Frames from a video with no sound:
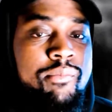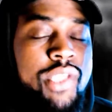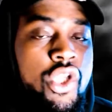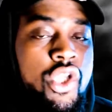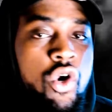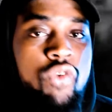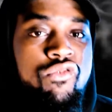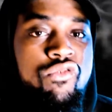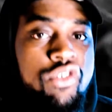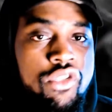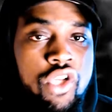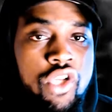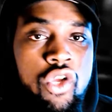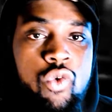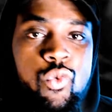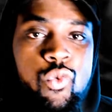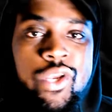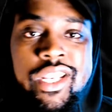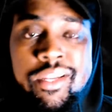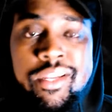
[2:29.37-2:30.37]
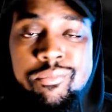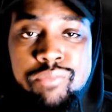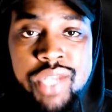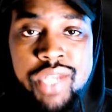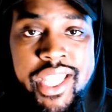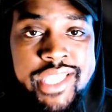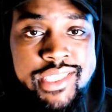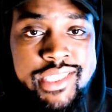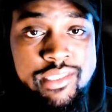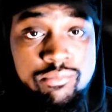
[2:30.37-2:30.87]
over when the
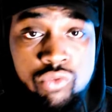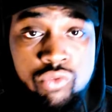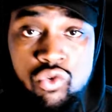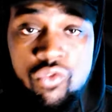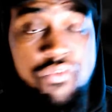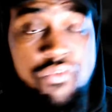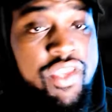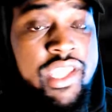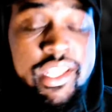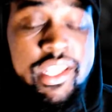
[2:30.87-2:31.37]
blazing move hit,